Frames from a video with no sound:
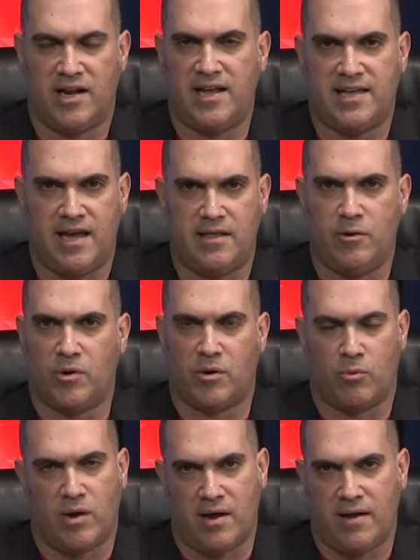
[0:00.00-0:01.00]
I get it. You want to
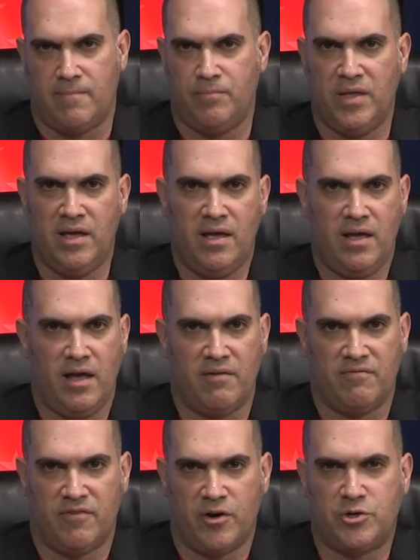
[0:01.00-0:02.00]
rhyme
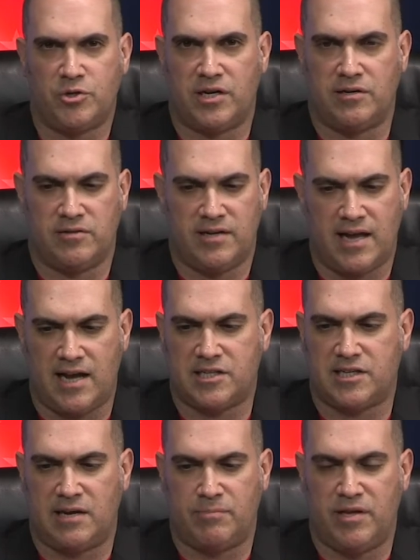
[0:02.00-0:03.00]
and virtue signal and
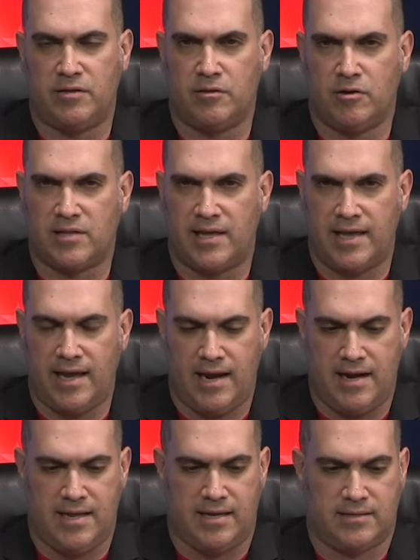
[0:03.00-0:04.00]
hashtag, but you look like
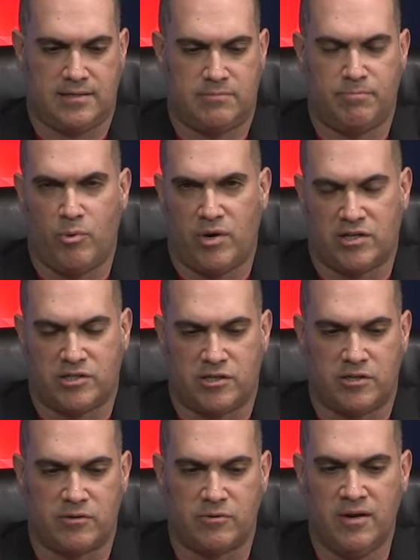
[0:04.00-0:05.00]
idiots. But what else is
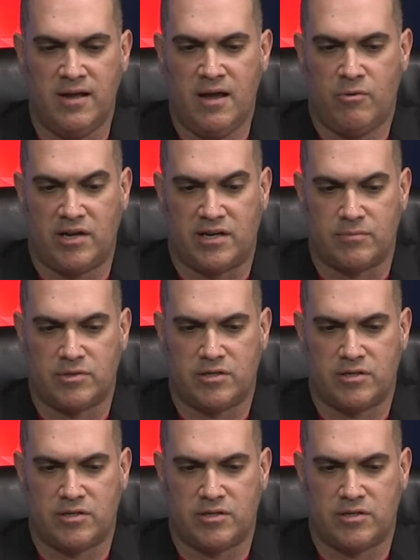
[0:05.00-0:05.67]
new when it comes to